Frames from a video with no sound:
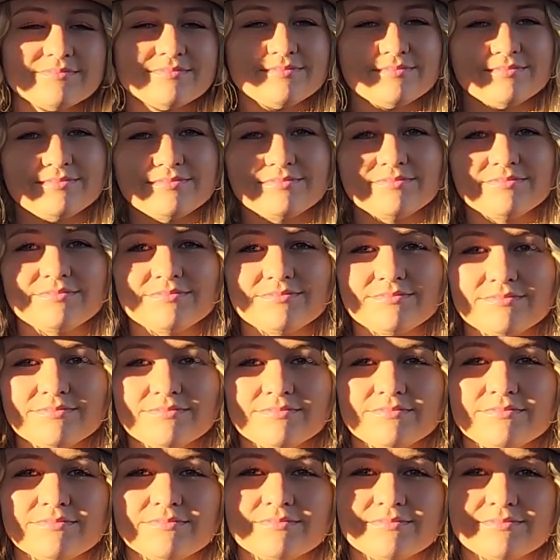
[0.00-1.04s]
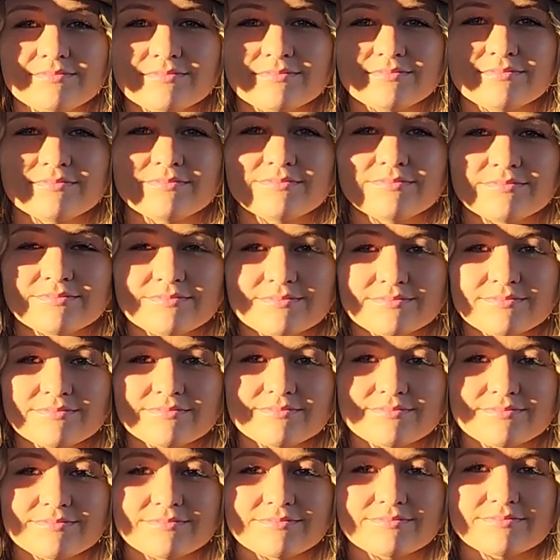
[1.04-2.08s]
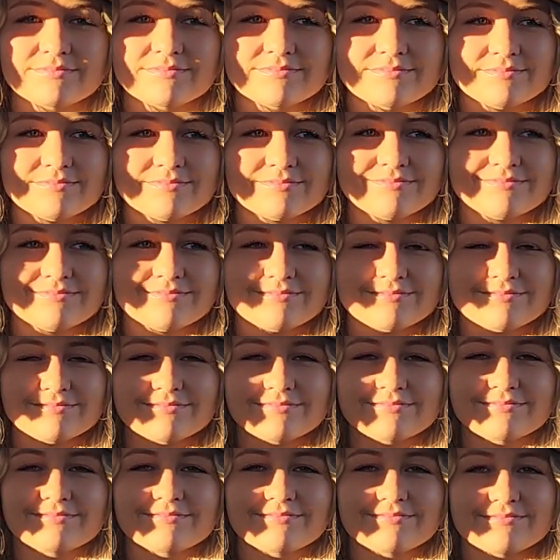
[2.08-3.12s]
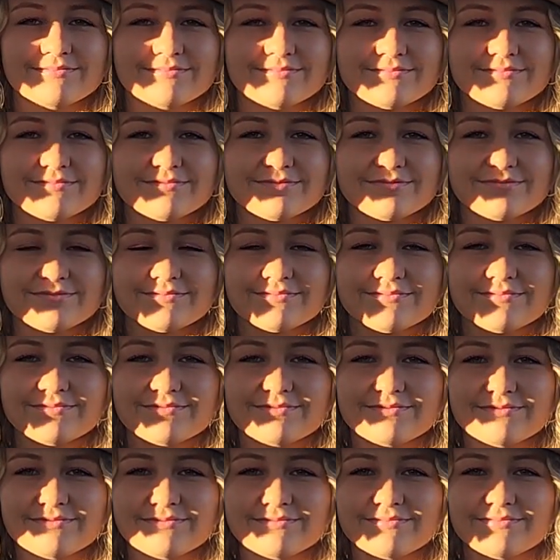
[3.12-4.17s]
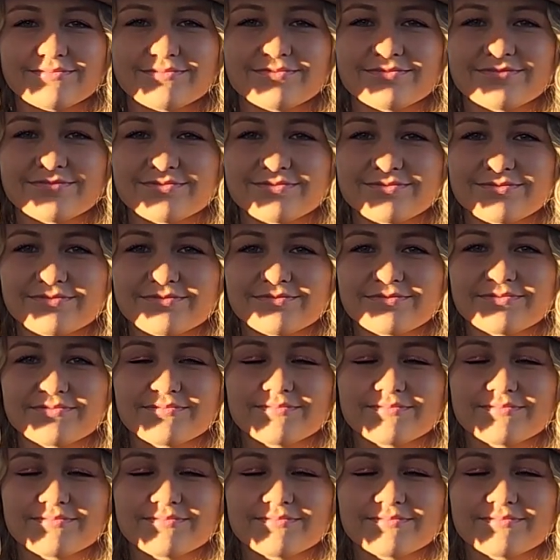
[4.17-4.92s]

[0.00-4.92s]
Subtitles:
The person shown says nothing.